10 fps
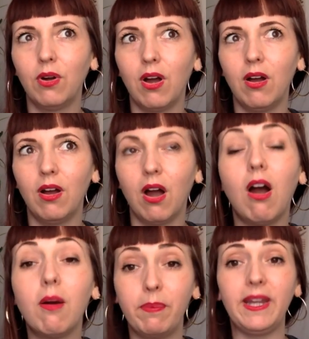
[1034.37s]
uh,
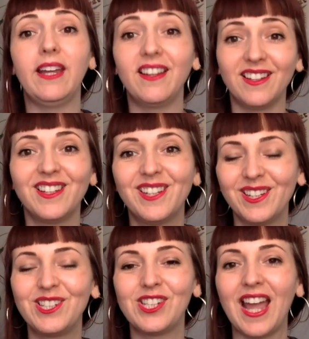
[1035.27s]
are being
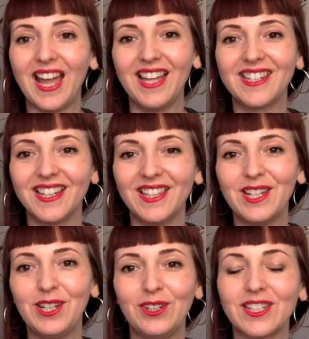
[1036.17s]
shared in
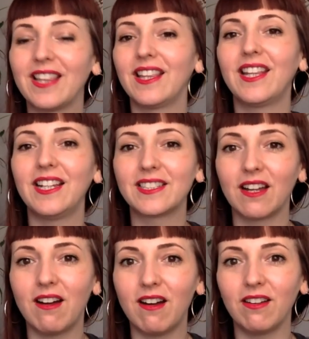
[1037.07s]
the news and the things
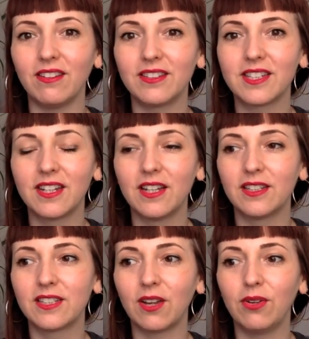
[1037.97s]
that aren't.
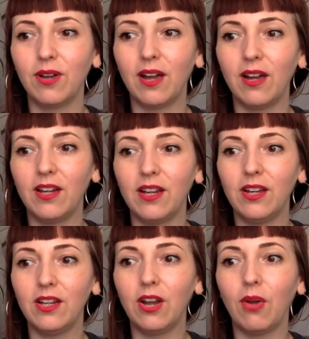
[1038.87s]
So,
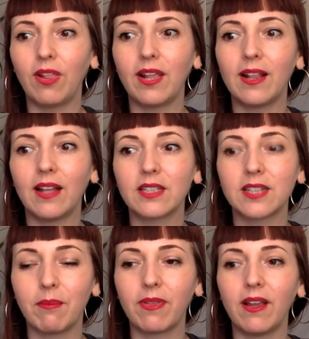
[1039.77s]
you know, I think that's
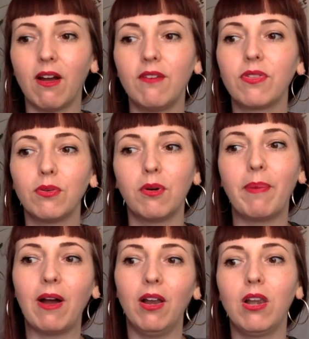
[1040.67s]
something I've thought
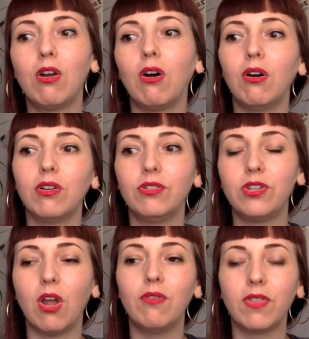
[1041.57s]
about a lot
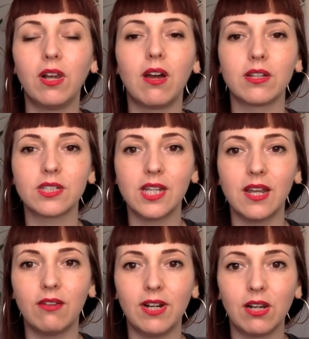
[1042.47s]
over the last
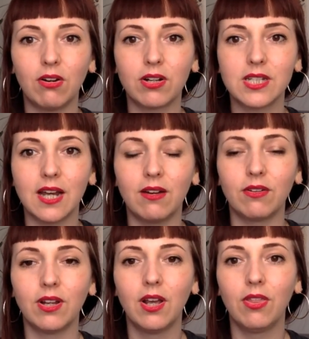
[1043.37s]
year in
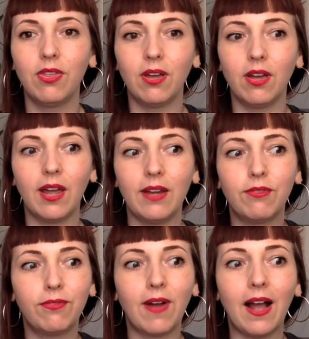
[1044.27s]
lockdown that
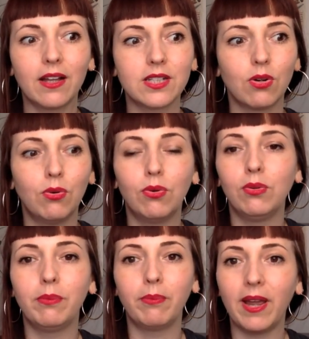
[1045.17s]
in fact,
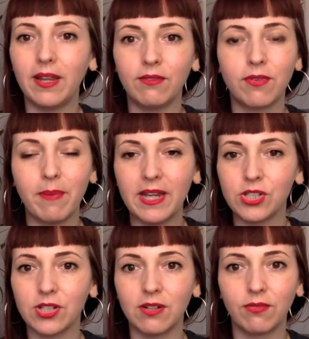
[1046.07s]
all my
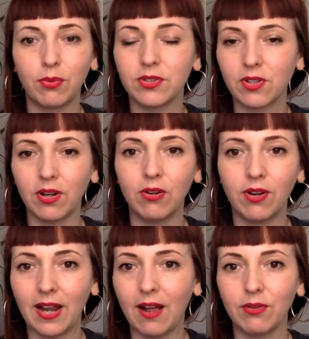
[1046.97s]
information of what's going
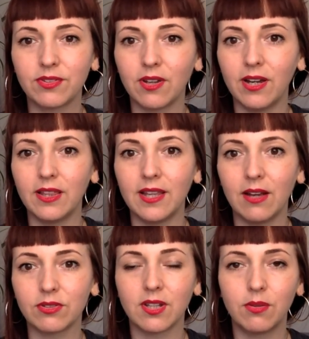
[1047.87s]
on outside in the
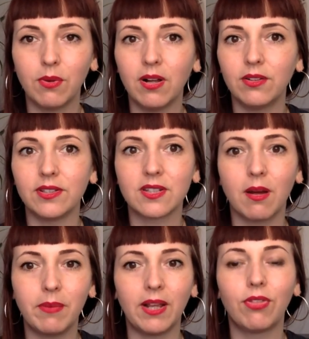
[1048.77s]
outside world is
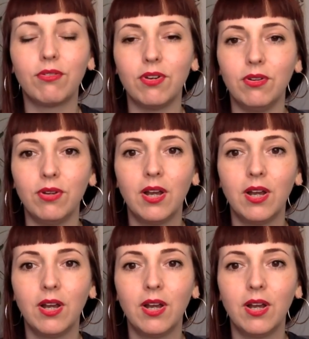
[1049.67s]
coming through